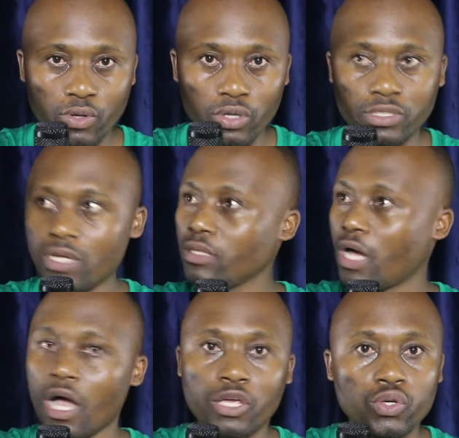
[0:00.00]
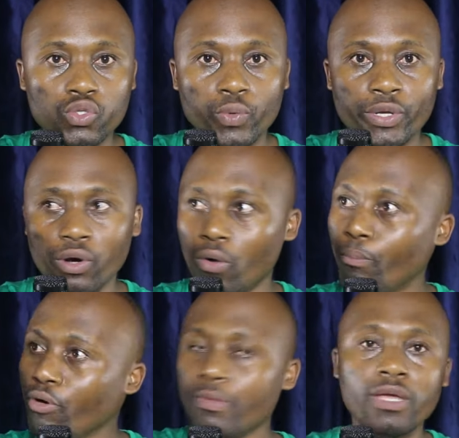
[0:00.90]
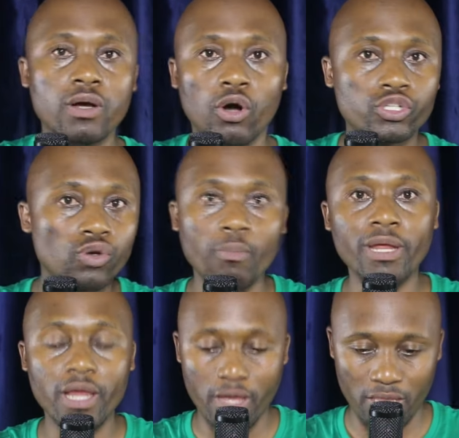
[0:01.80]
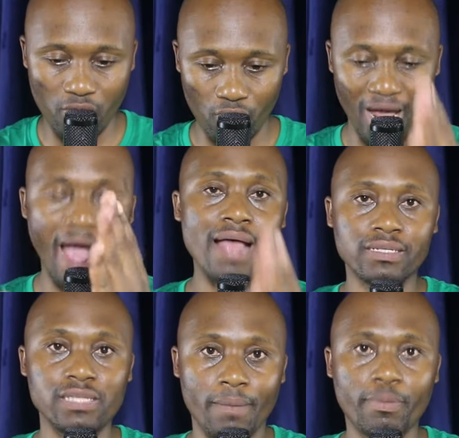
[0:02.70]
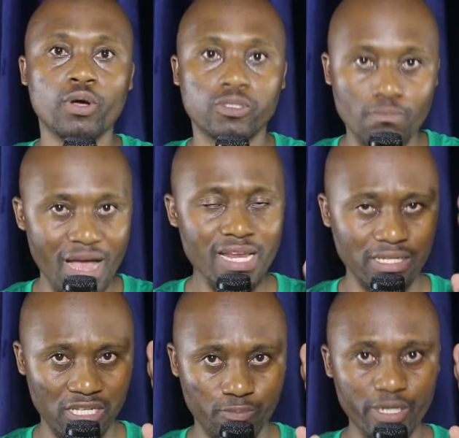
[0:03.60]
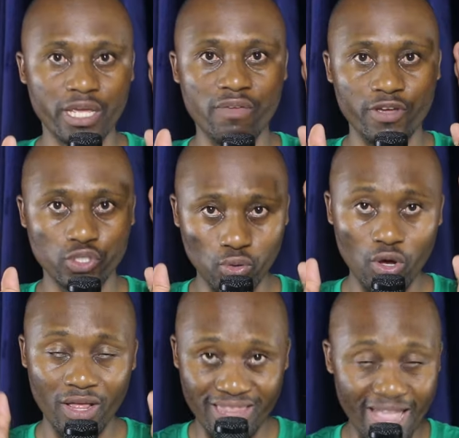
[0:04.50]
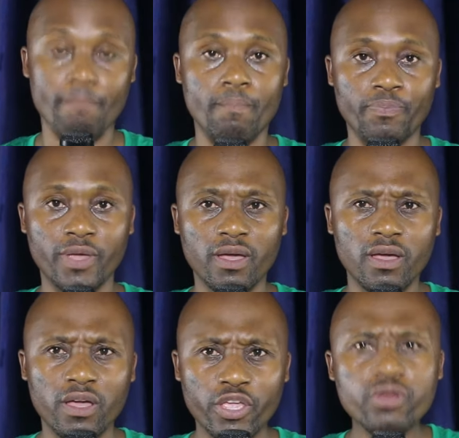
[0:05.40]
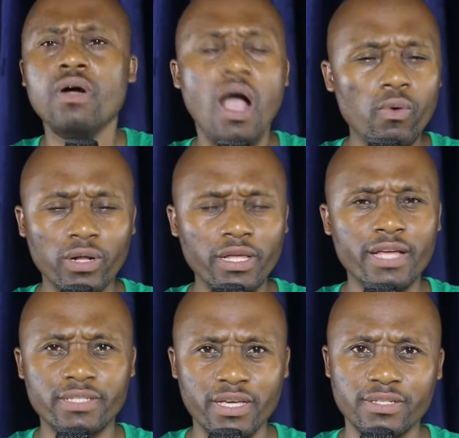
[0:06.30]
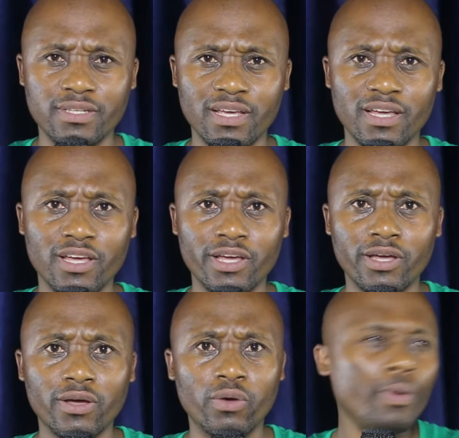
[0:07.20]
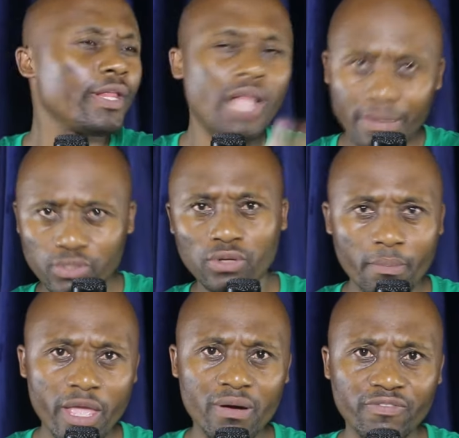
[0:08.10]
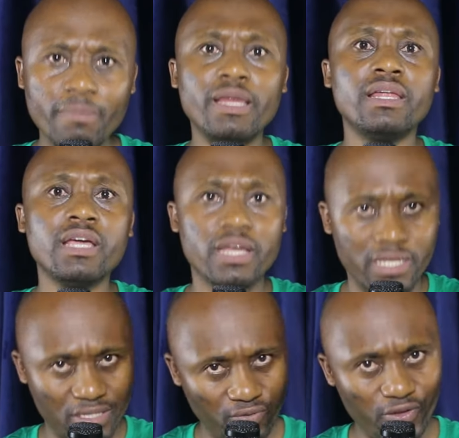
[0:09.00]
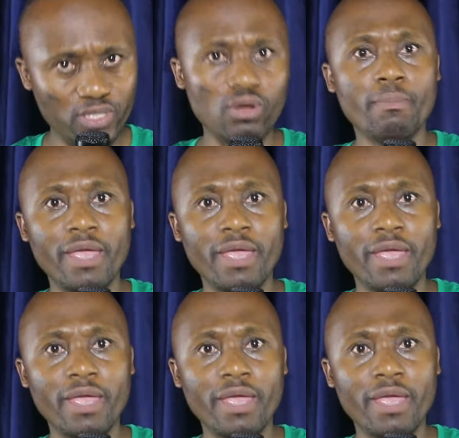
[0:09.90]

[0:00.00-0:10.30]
concerning the accused, we know, Bumi of nobility, they will answer because money has been given to them. You know how clear it is? When it comes to the Meiwa family, Sfiso